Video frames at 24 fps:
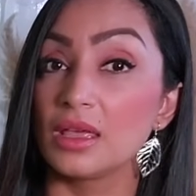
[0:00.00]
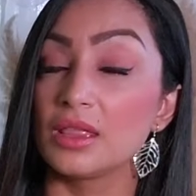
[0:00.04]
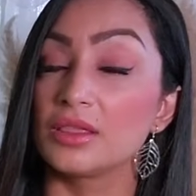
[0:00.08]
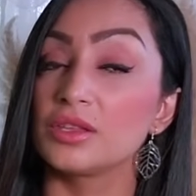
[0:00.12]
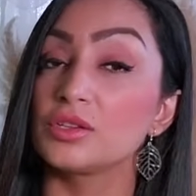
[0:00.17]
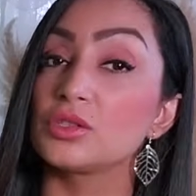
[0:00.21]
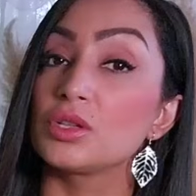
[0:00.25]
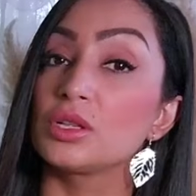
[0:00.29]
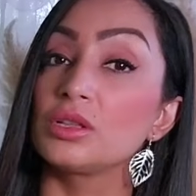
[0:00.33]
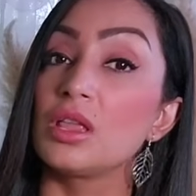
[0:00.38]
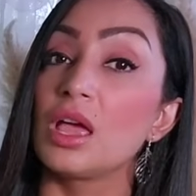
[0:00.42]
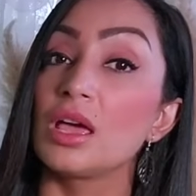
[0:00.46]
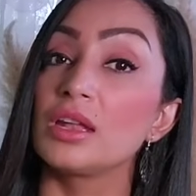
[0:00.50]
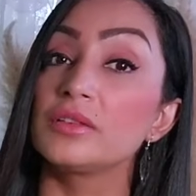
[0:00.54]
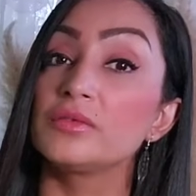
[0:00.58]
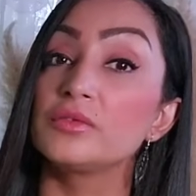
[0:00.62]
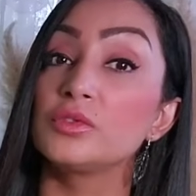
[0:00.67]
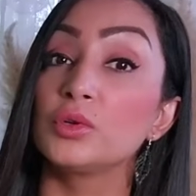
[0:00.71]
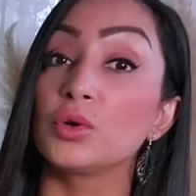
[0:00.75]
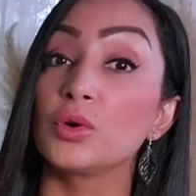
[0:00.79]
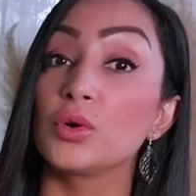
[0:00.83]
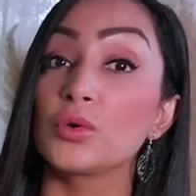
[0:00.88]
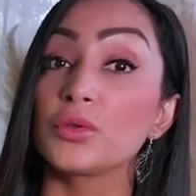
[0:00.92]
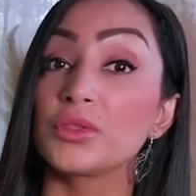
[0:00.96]
There's a lot
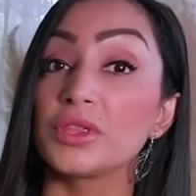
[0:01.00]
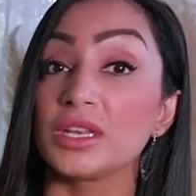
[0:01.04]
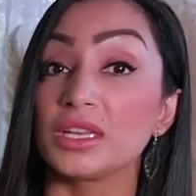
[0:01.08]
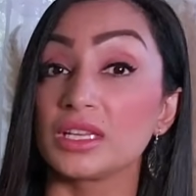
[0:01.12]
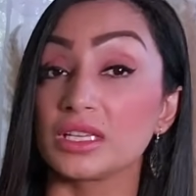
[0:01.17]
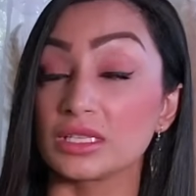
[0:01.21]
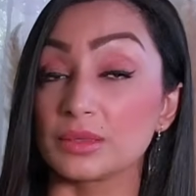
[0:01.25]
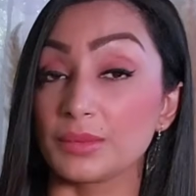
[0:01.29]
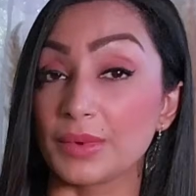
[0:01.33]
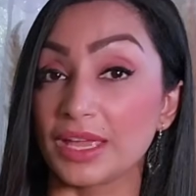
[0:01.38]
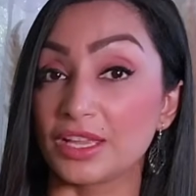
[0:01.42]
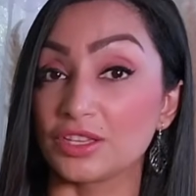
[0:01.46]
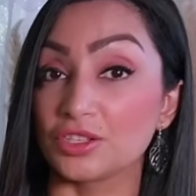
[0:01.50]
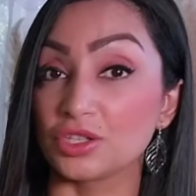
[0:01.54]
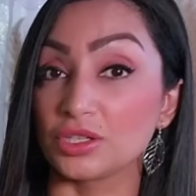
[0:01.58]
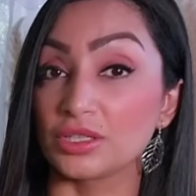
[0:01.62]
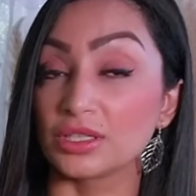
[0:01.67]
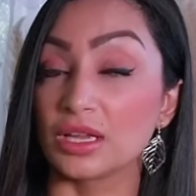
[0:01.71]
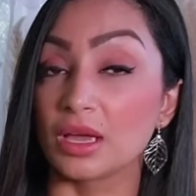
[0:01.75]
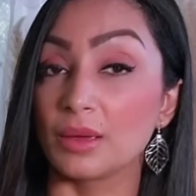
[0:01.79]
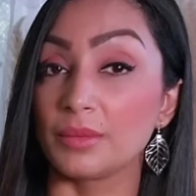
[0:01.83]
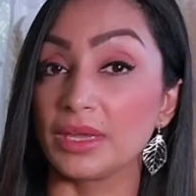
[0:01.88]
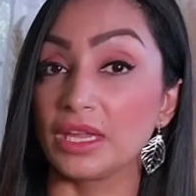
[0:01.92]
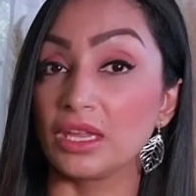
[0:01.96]
of growth and
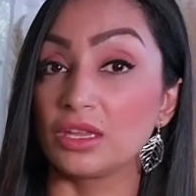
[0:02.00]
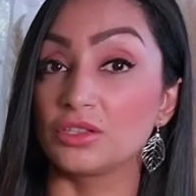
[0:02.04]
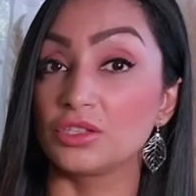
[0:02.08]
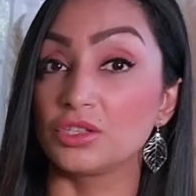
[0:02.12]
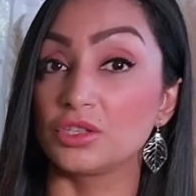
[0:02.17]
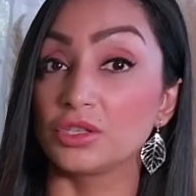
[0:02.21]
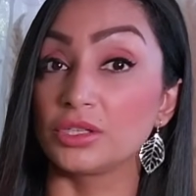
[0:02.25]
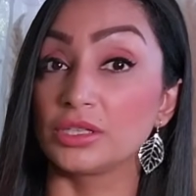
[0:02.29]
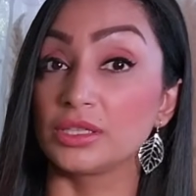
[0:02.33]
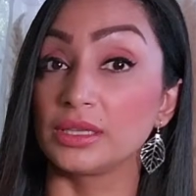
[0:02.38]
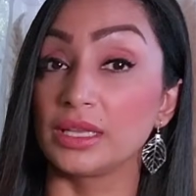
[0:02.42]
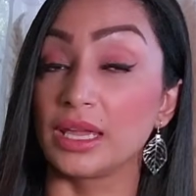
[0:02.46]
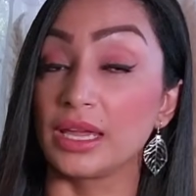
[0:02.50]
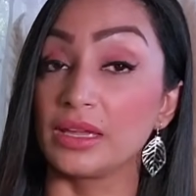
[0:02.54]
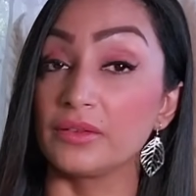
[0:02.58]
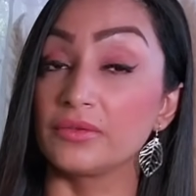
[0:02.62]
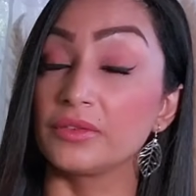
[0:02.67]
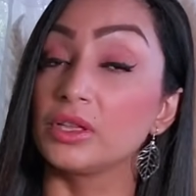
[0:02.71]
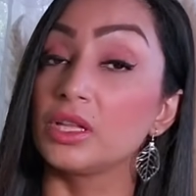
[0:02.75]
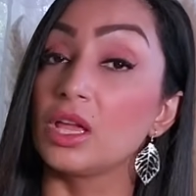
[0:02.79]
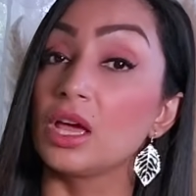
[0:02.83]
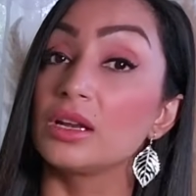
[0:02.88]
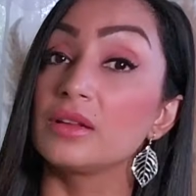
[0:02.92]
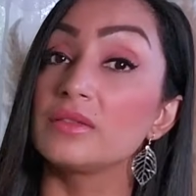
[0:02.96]
expansion coming into your life,
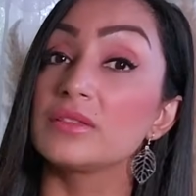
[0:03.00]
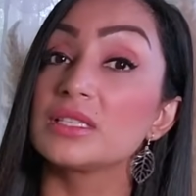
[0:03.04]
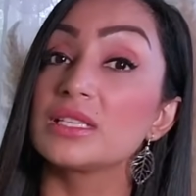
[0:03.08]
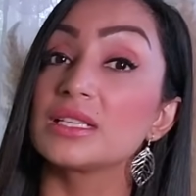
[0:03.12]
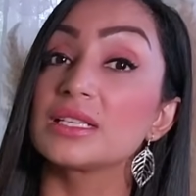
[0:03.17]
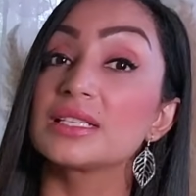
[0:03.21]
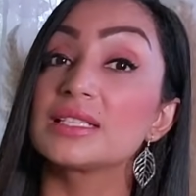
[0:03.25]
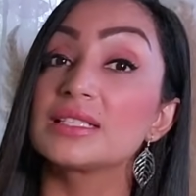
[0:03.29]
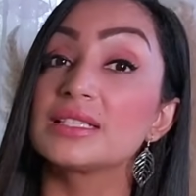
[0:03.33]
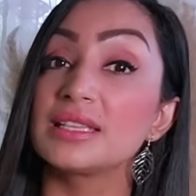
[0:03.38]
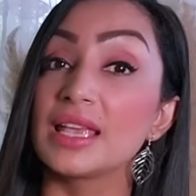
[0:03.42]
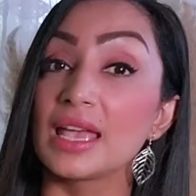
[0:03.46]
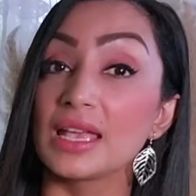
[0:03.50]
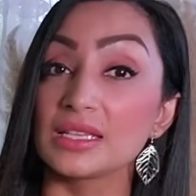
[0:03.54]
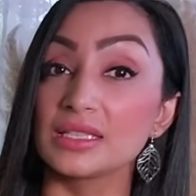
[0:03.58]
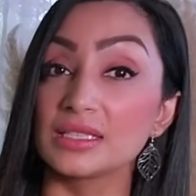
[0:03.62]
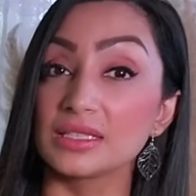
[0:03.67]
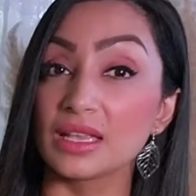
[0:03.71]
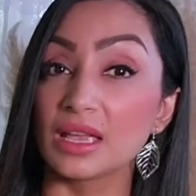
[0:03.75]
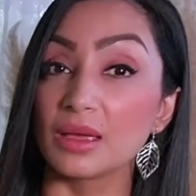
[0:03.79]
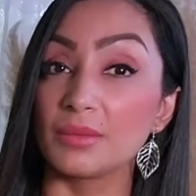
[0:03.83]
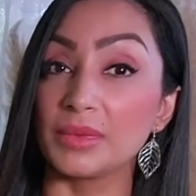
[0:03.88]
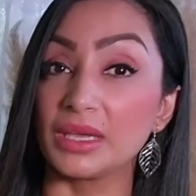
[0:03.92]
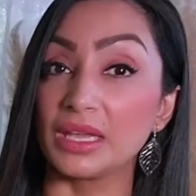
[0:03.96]
a lot of
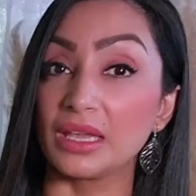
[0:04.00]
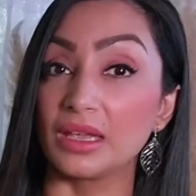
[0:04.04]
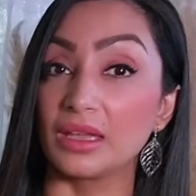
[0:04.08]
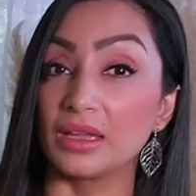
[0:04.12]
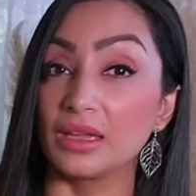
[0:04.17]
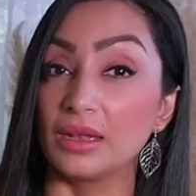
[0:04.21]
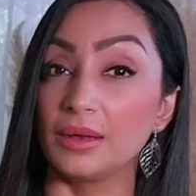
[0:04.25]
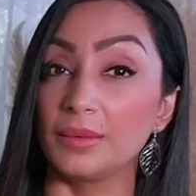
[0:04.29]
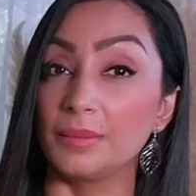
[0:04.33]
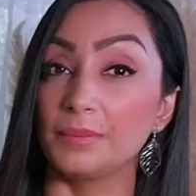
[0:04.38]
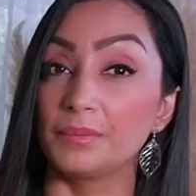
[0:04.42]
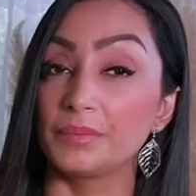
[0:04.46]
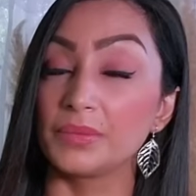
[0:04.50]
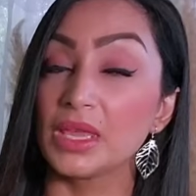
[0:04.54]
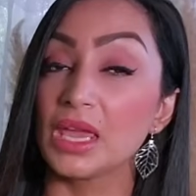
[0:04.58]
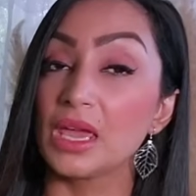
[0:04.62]
success coming in.